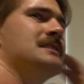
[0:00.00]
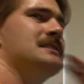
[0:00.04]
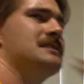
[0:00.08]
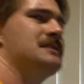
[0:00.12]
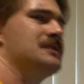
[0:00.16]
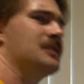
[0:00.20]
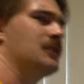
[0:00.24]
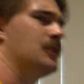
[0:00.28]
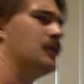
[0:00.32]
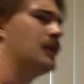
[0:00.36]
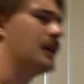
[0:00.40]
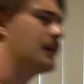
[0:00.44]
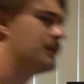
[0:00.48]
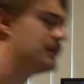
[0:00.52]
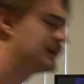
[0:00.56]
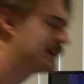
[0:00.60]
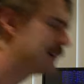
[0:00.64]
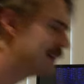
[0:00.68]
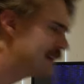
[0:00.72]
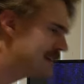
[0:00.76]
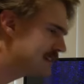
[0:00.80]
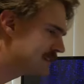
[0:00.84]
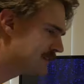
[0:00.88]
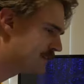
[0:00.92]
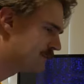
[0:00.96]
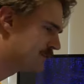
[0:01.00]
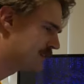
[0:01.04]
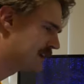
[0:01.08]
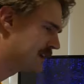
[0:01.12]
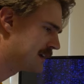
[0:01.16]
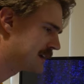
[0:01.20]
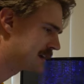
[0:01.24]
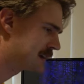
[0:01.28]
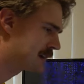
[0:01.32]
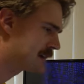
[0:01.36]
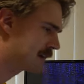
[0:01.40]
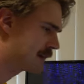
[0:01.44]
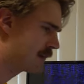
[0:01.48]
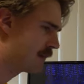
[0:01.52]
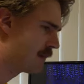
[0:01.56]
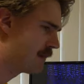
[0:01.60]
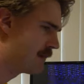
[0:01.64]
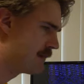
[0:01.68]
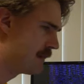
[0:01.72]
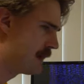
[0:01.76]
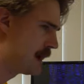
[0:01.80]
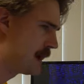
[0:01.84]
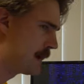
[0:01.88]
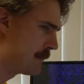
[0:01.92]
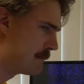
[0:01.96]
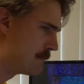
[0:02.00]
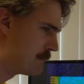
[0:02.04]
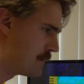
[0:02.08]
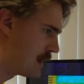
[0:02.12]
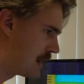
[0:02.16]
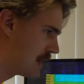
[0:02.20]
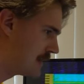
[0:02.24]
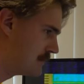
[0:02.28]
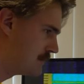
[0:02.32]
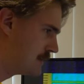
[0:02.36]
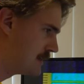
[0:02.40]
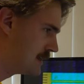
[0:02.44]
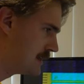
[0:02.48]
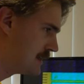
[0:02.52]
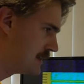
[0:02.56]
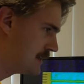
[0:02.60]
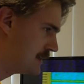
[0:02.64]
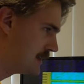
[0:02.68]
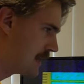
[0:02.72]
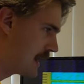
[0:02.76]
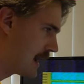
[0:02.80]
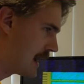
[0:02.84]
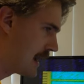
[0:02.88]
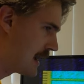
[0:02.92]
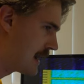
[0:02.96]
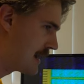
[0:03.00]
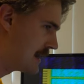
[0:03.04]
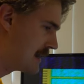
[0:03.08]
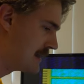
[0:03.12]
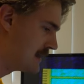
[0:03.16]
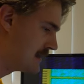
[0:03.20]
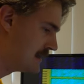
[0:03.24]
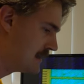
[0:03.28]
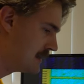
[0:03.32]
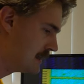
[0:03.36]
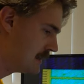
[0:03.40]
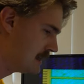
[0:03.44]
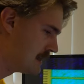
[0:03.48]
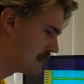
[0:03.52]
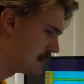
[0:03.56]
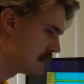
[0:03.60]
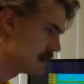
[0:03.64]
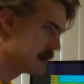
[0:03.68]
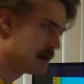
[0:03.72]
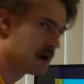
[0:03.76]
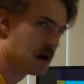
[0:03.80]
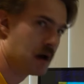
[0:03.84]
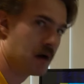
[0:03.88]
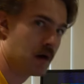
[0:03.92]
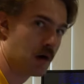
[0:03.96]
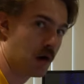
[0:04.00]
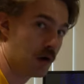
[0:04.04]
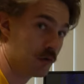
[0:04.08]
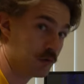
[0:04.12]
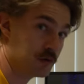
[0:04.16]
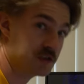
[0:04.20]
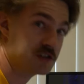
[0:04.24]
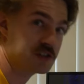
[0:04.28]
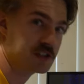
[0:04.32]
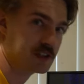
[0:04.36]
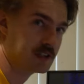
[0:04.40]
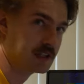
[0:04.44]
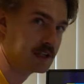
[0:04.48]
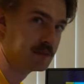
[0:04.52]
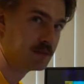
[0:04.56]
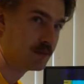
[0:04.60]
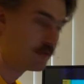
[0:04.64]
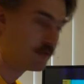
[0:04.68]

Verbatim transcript: So I'm beginning to think that maybe a... originally,